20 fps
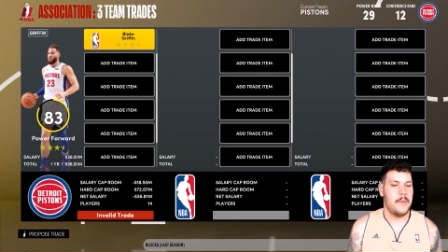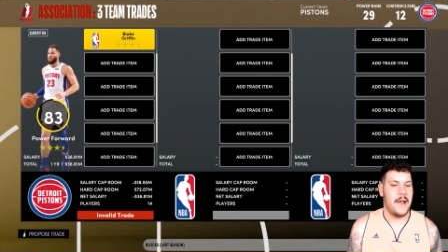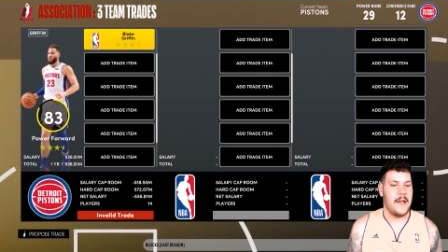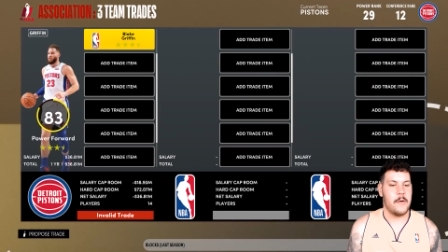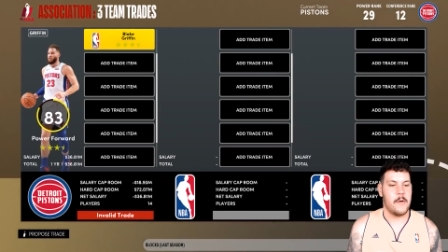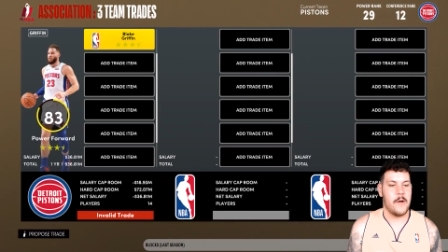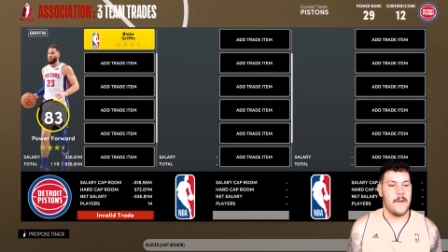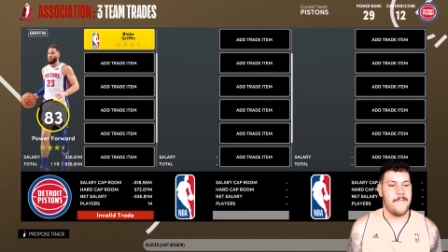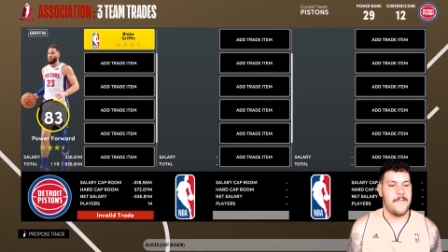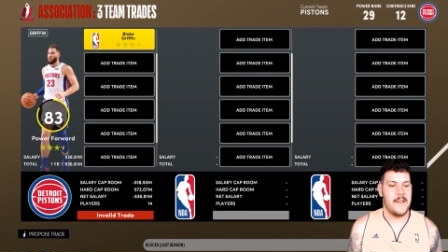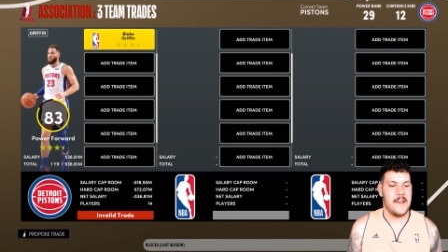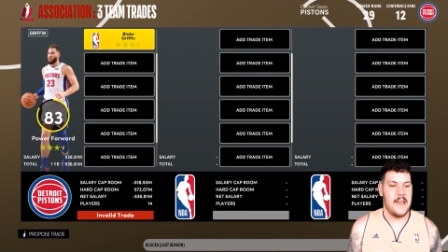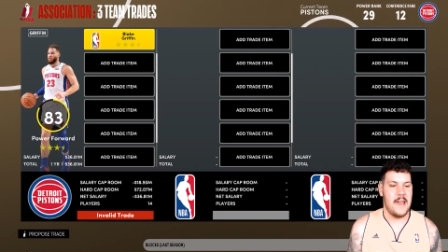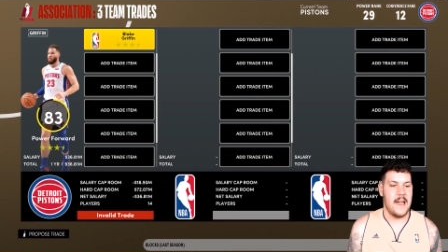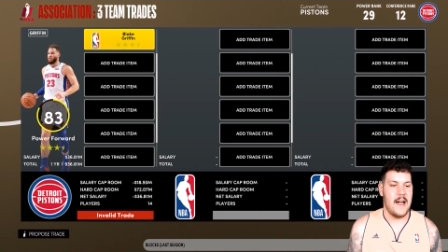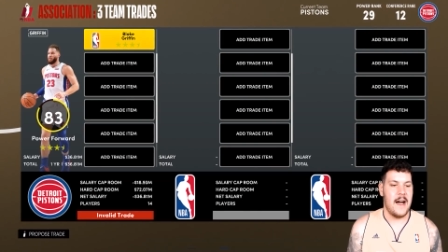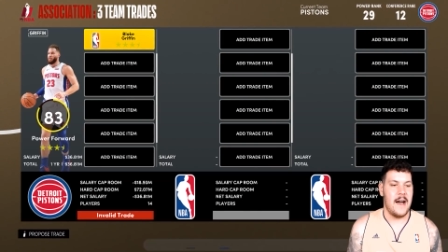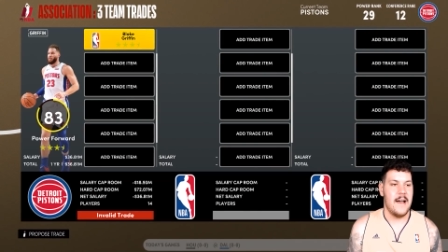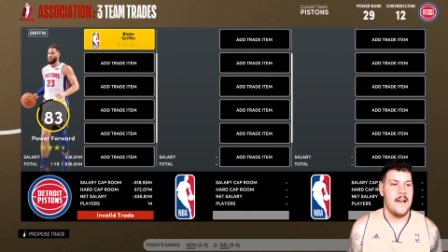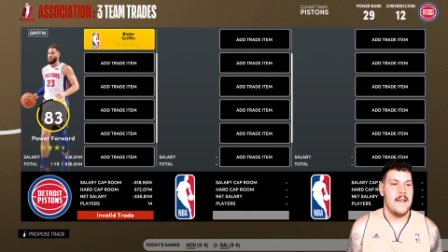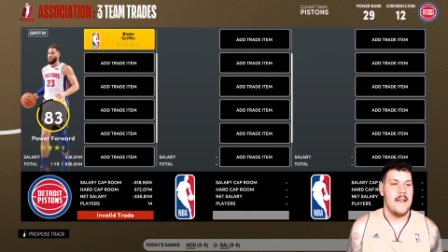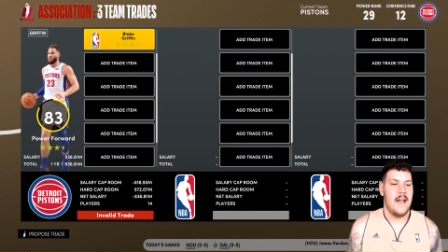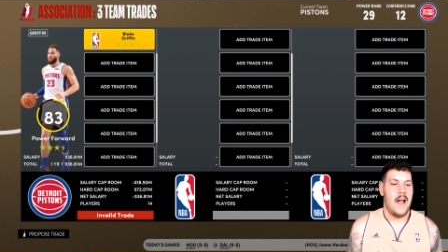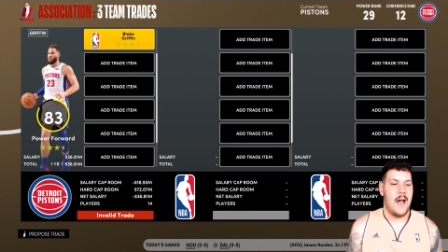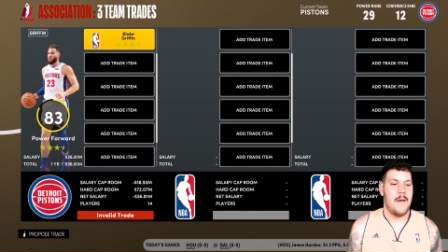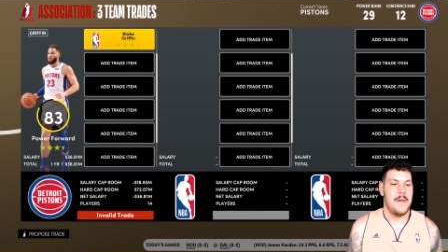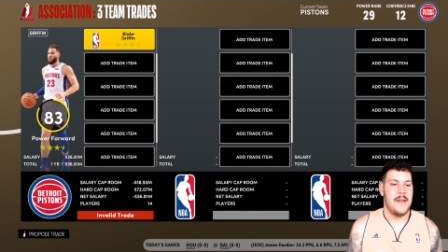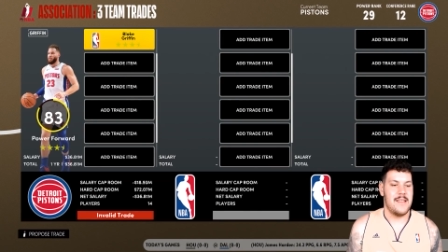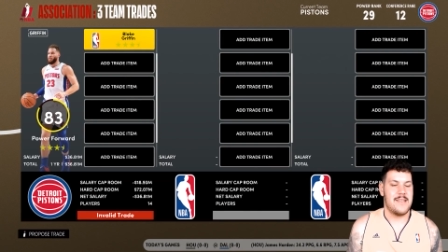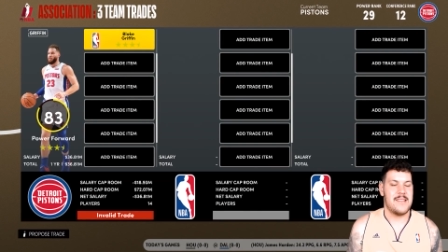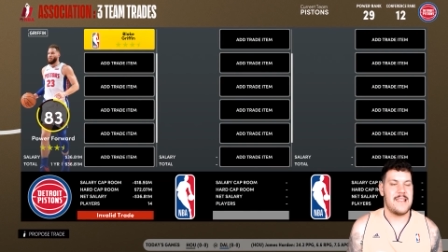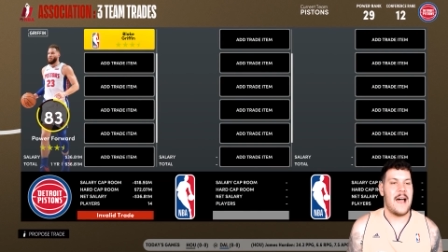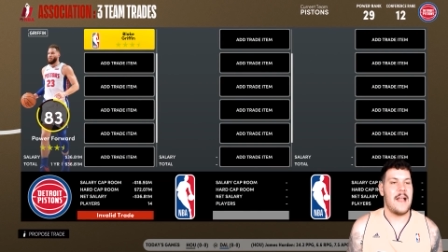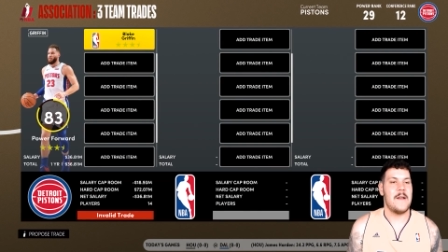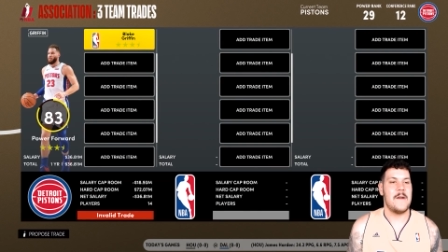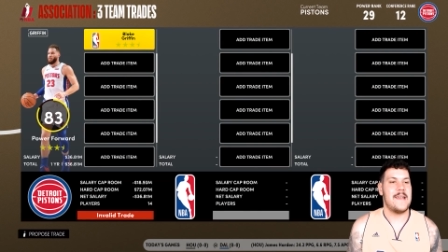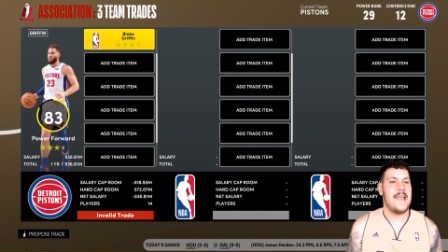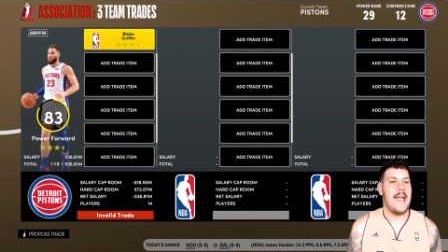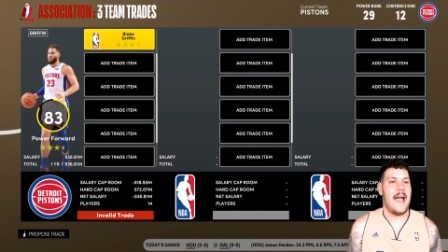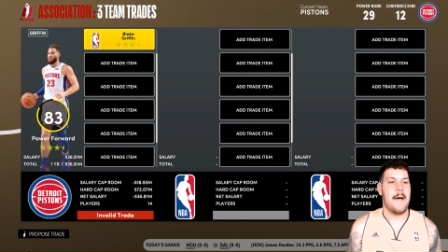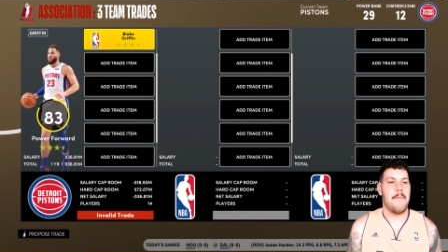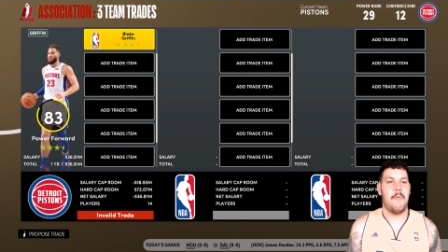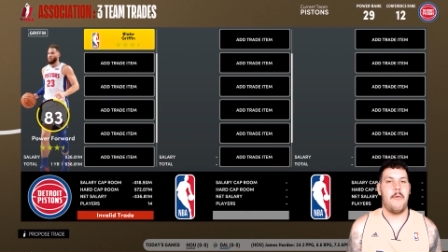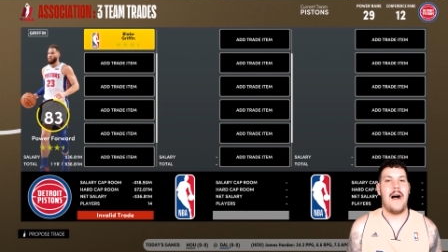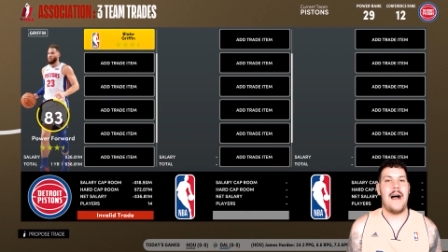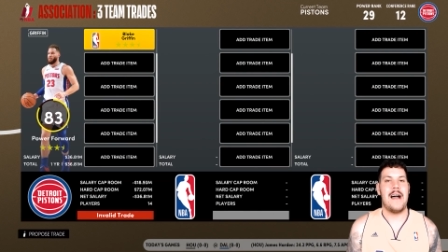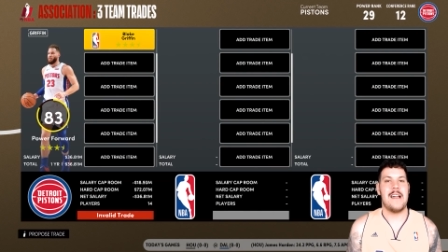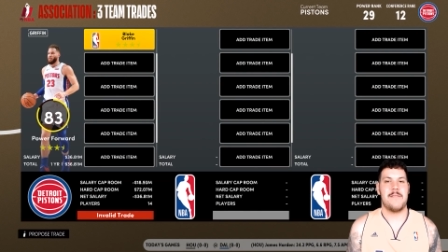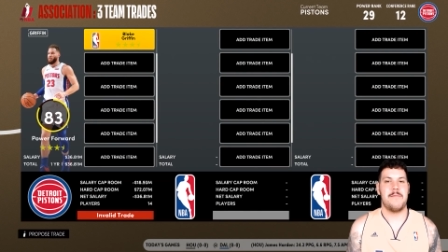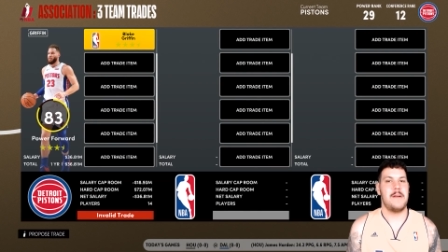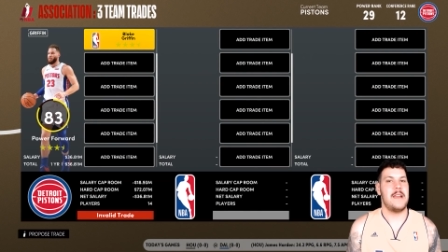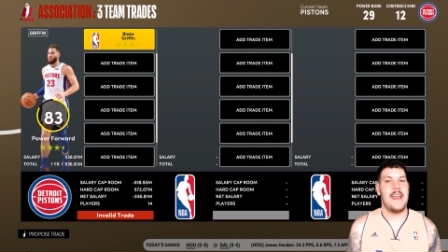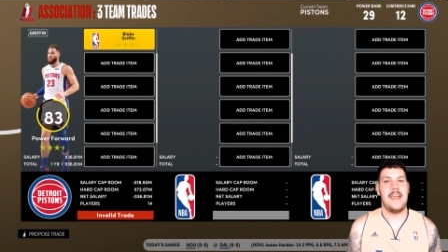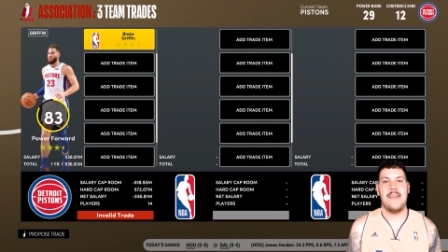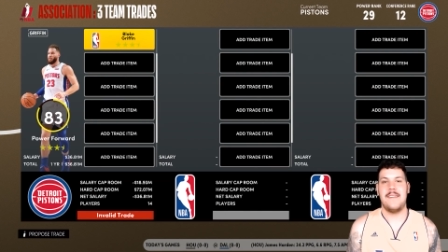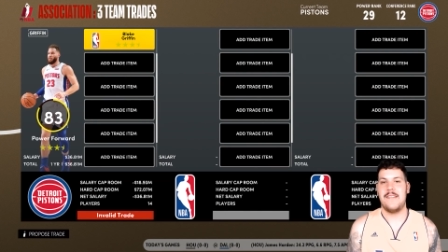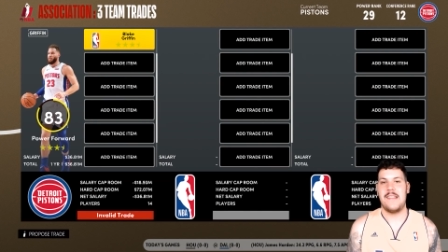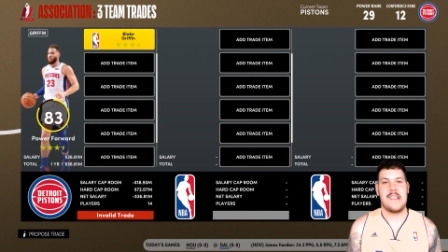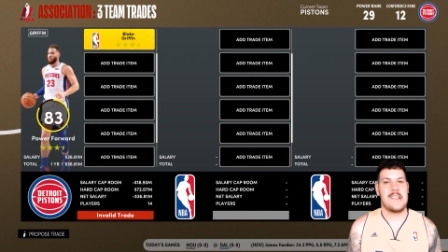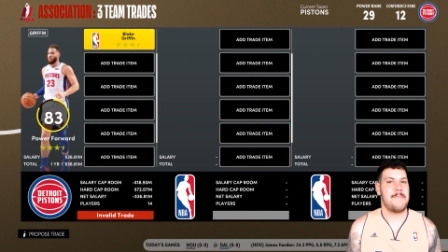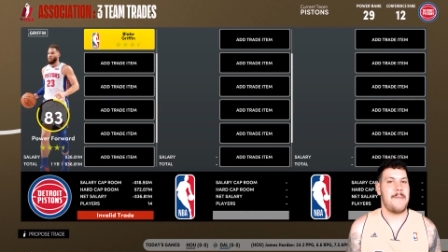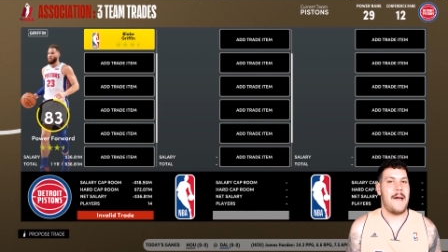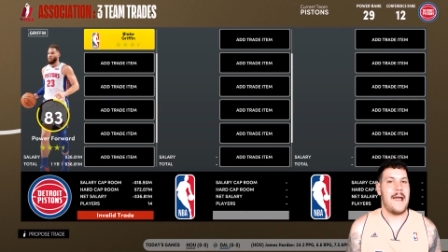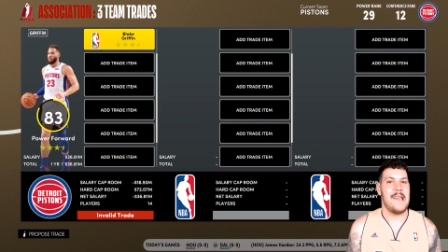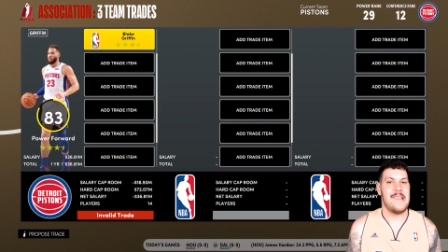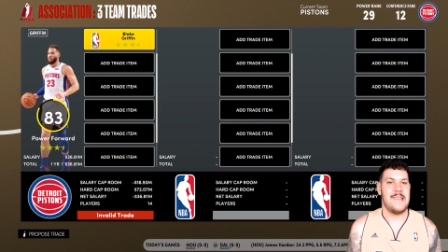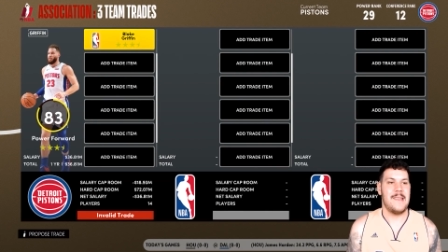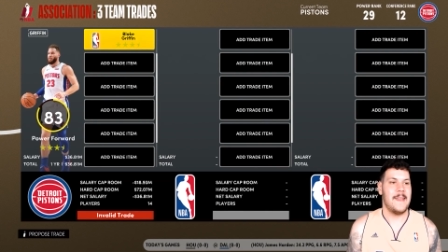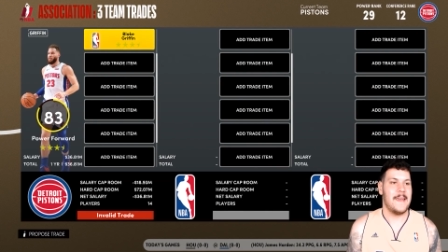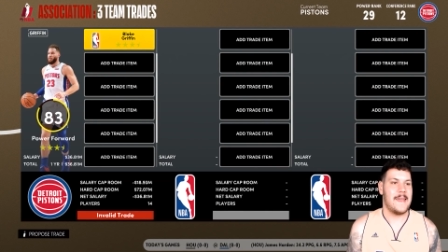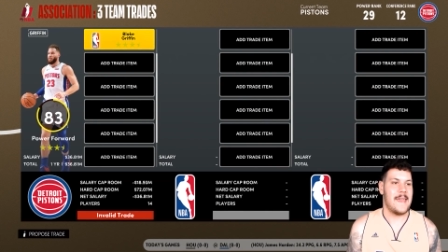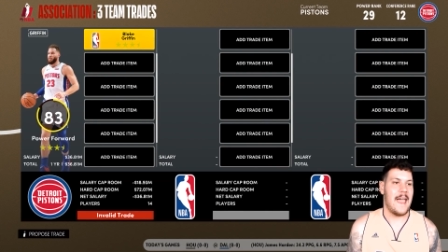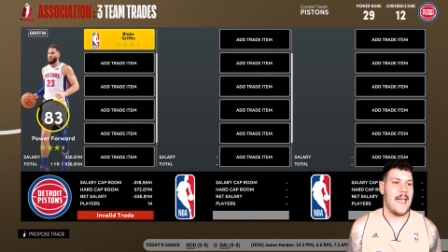Blake Griffin here. I mean, salary cap-wise, we need the space in the